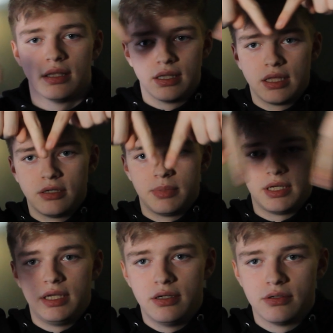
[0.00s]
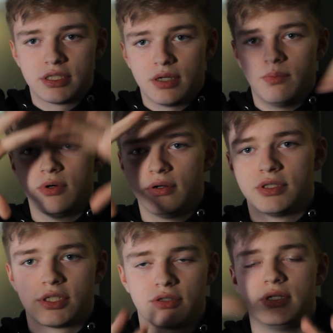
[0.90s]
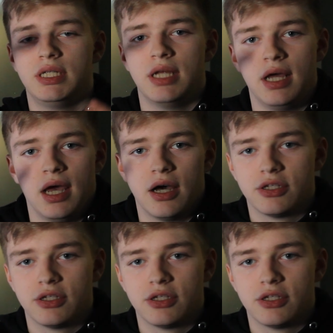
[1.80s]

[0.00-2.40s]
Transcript: The link will be here somewhere on screen. It'll